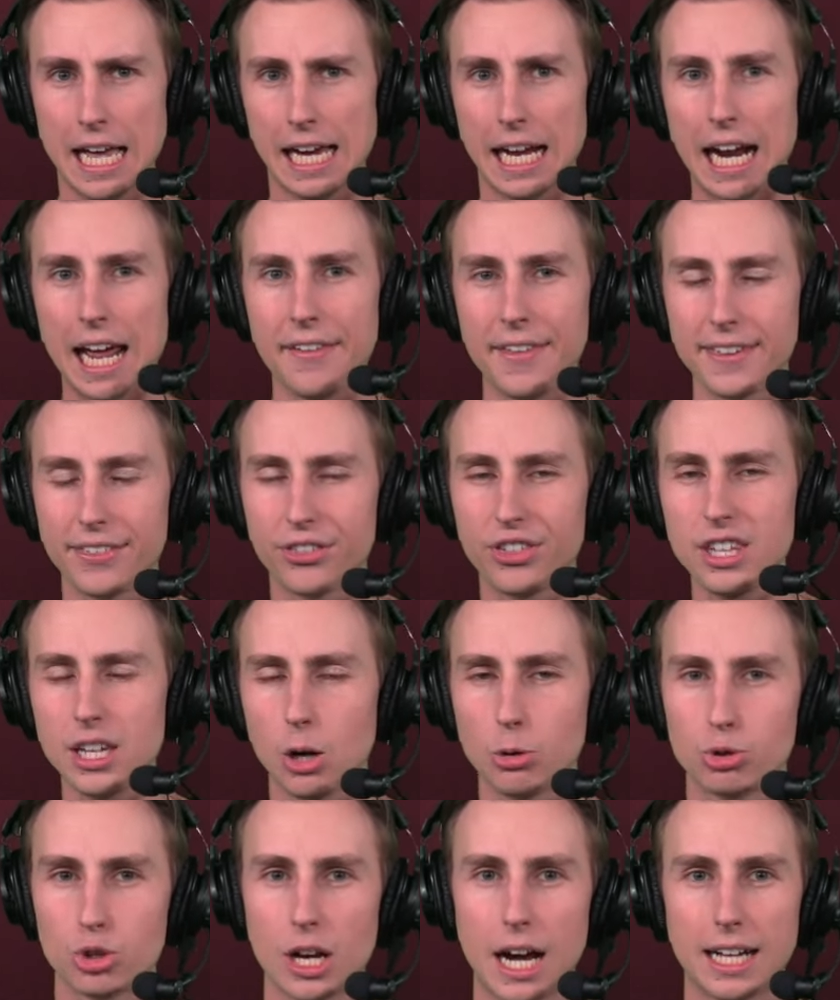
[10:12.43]
I think
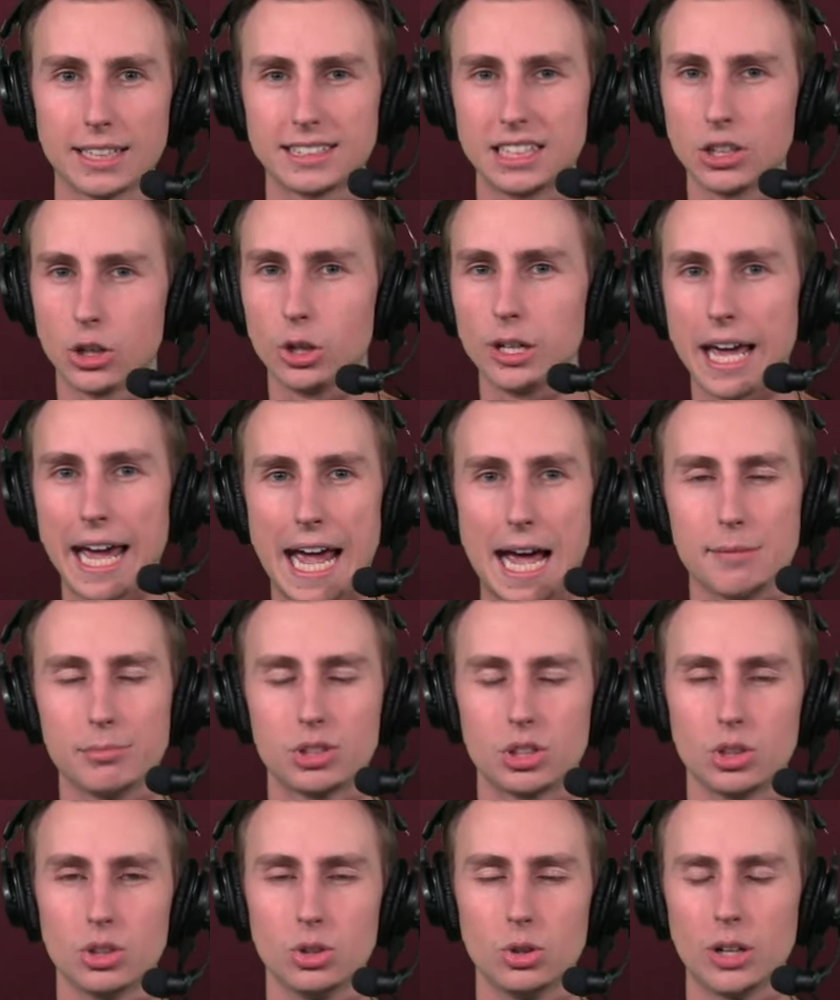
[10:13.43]
Theo Johnson could
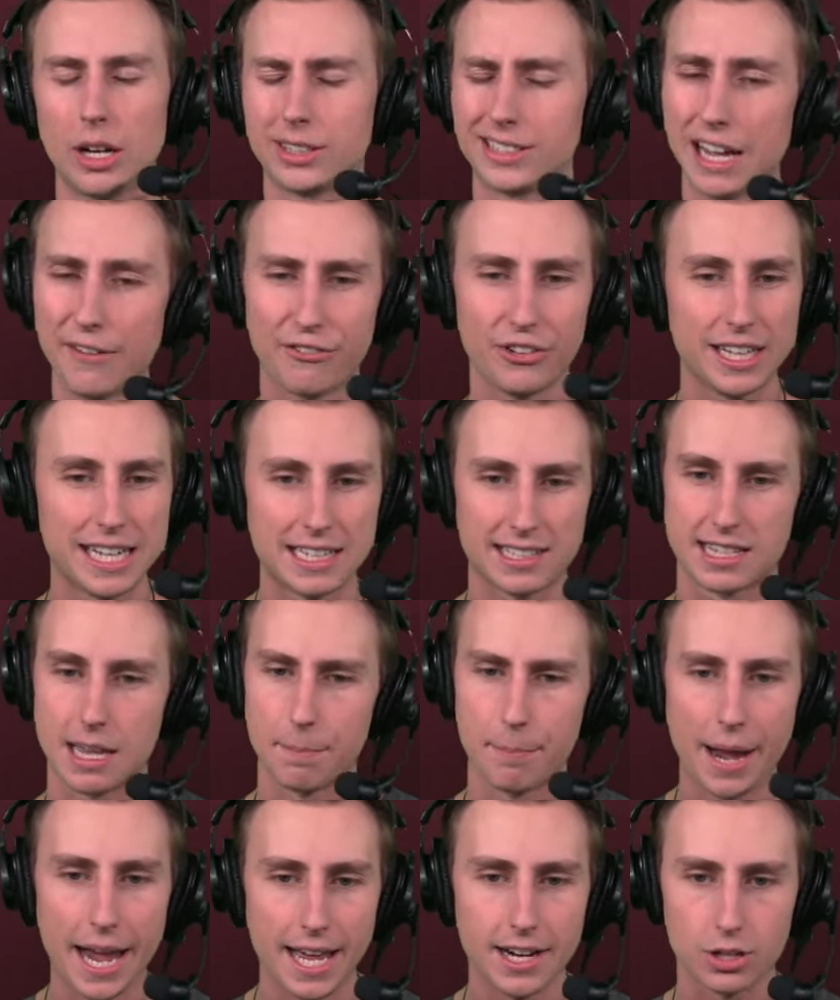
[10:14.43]
definitely has the
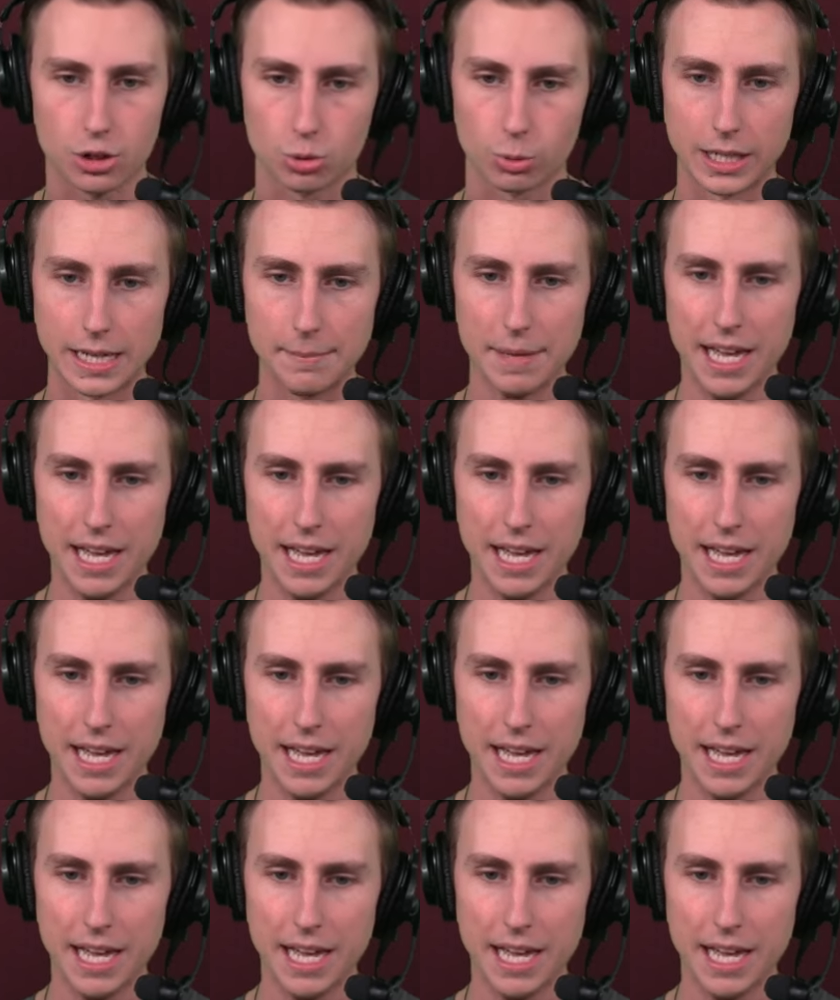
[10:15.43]
pedigree